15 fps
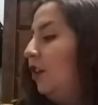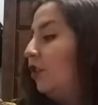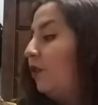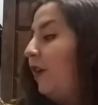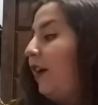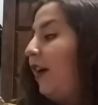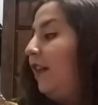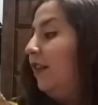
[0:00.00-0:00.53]
So
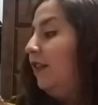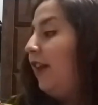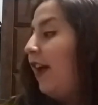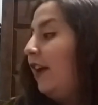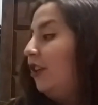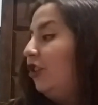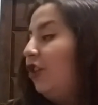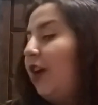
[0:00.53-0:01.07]
I got
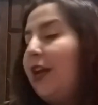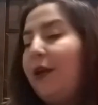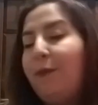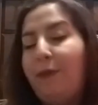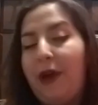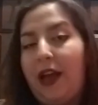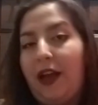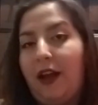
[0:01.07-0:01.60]
that giant
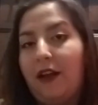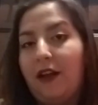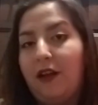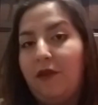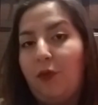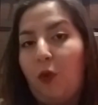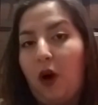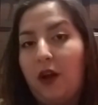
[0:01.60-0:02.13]
bag
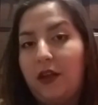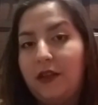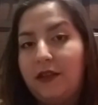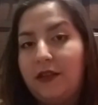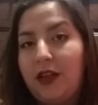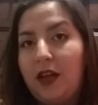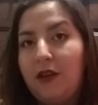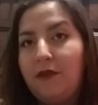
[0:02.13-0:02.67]
of Wonka
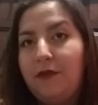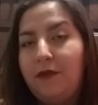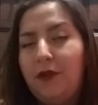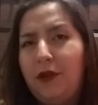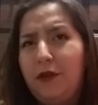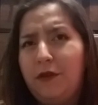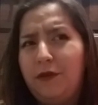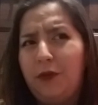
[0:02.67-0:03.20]
stuff
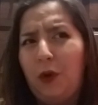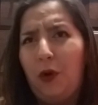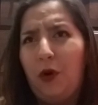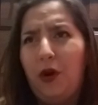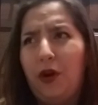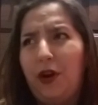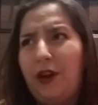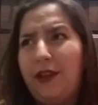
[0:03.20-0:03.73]

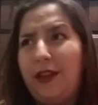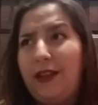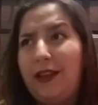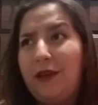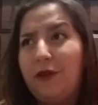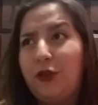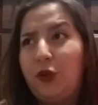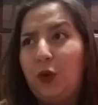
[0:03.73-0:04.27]
for, I think
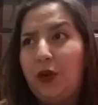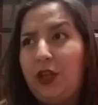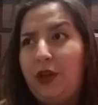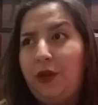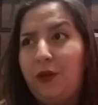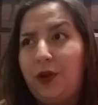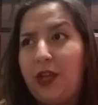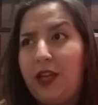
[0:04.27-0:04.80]
that was
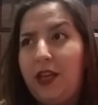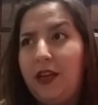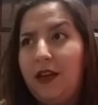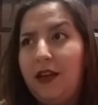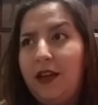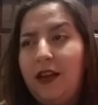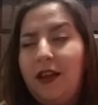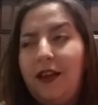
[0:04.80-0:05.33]
$23.
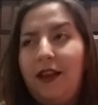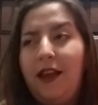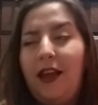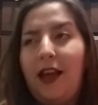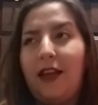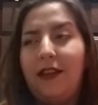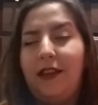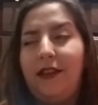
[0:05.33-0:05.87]

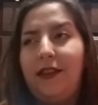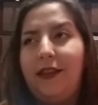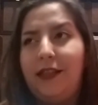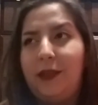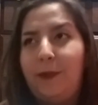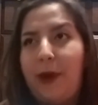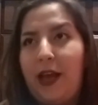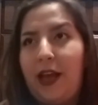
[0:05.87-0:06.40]
And then
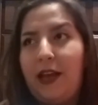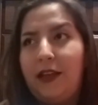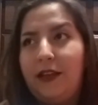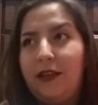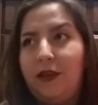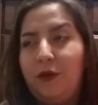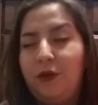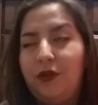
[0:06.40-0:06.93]
this
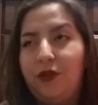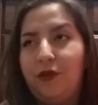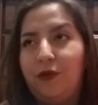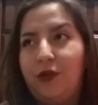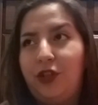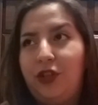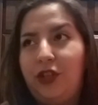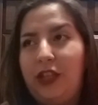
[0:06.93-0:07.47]
bag was
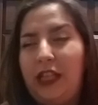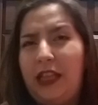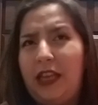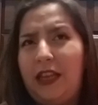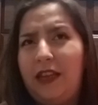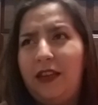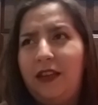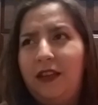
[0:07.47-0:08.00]
originally
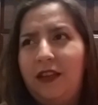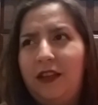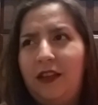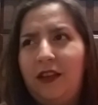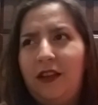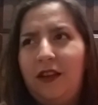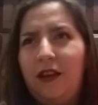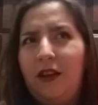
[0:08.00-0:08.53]
like
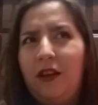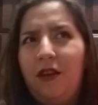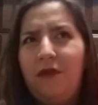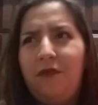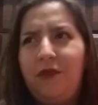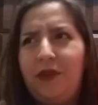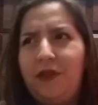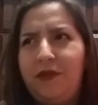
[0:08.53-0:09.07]

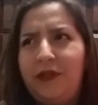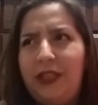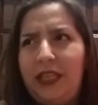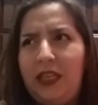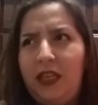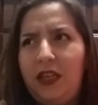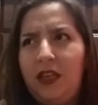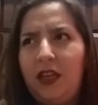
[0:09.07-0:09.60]

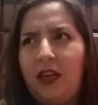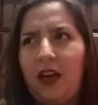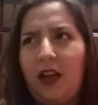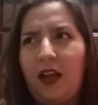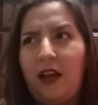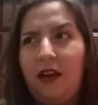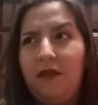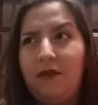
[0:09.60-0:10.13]
$15, and I
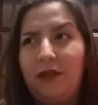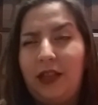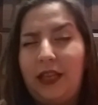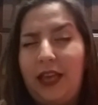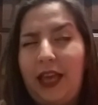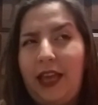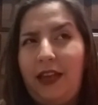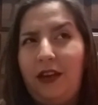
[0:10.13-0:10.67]
got it for
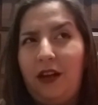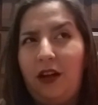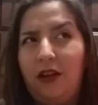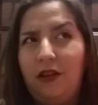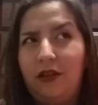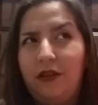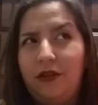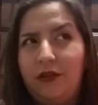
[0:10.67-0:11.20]
like
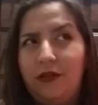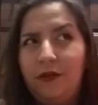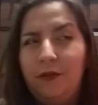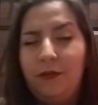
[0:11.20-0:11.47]
$8.